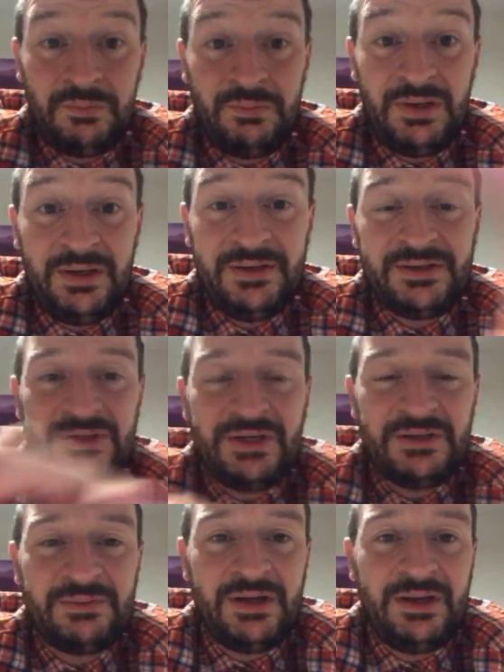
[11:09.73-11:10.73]
please,
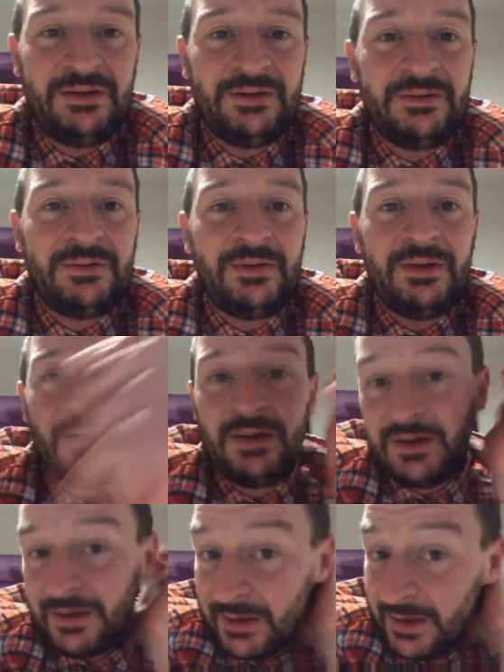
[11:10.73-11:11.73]
cheers, mate.
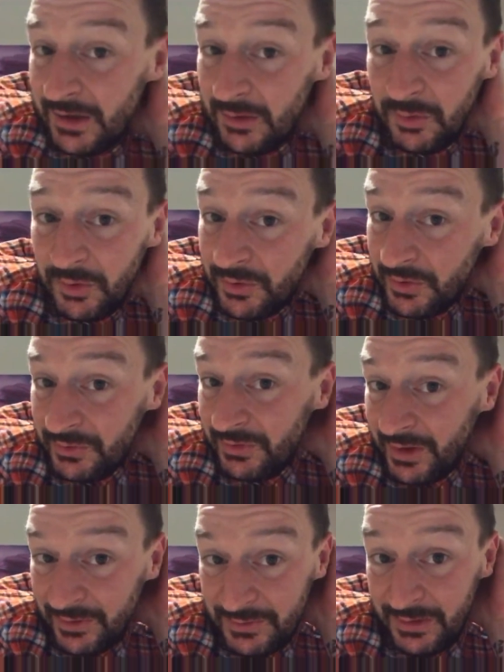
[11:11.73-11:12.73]
I'm all good
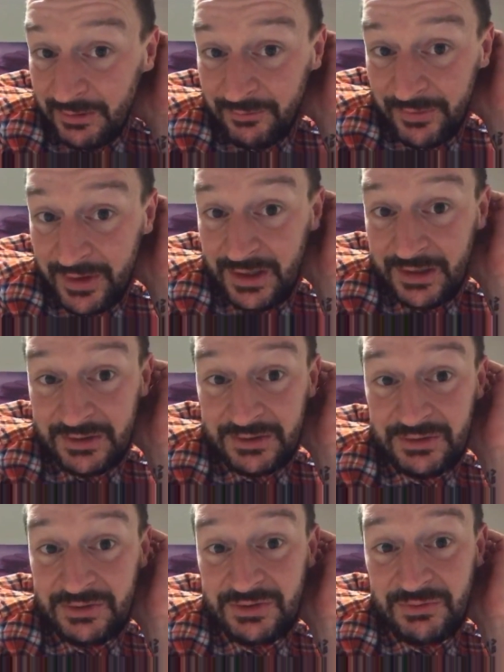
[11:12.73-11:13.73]
though. I'm really,
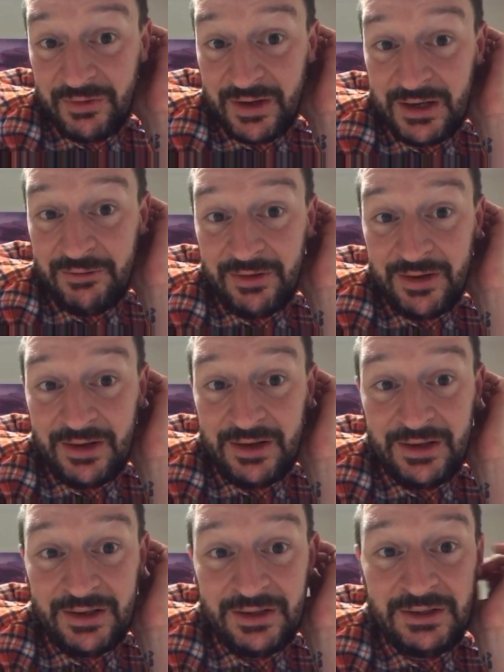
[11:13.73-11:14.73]
really,
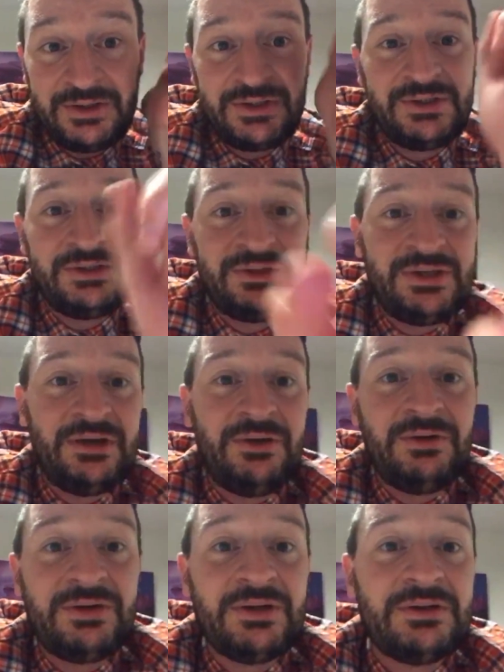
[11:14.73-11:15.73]
really
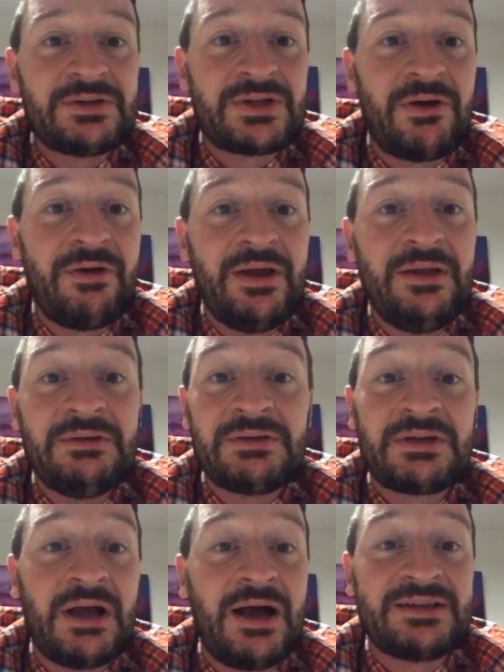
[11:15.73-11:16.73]
chilled. Sorry,
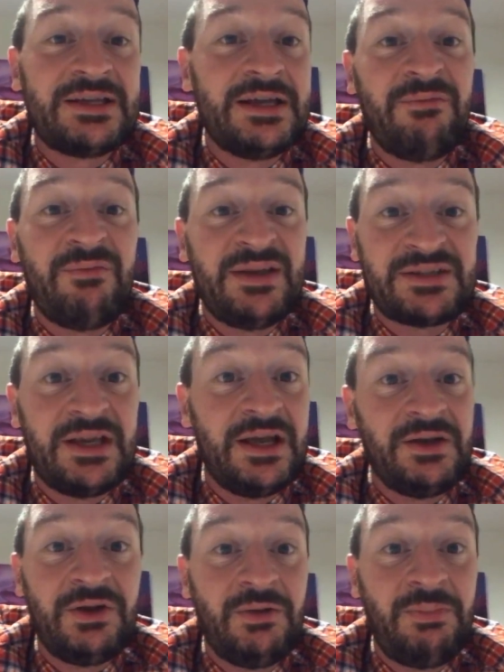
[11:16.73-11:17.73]
I see I missed it.
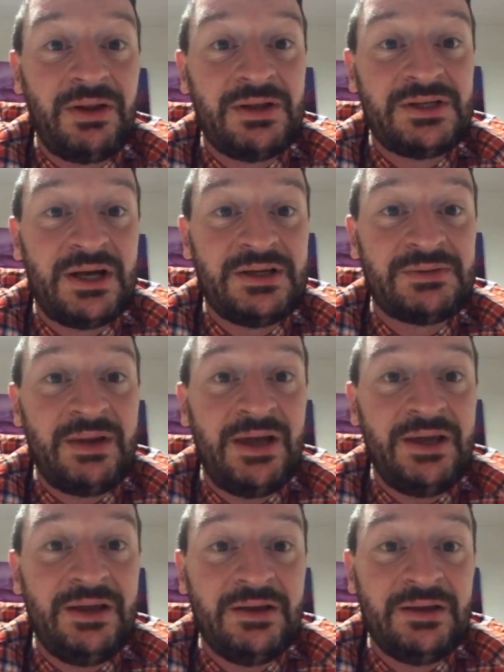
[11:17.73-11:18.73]
I do apologise,
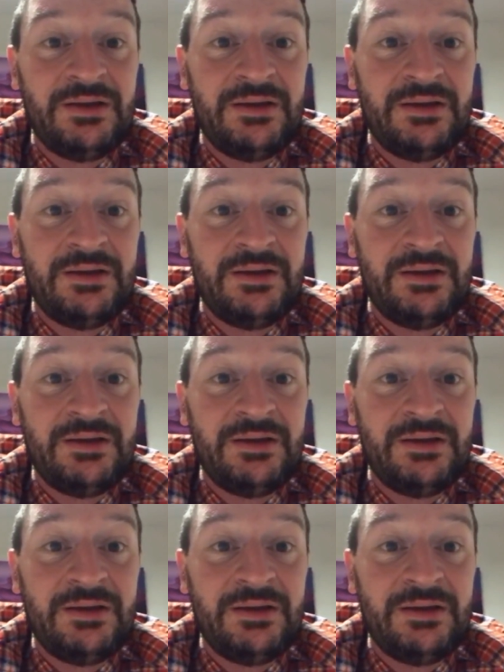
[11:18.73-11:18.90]
mate.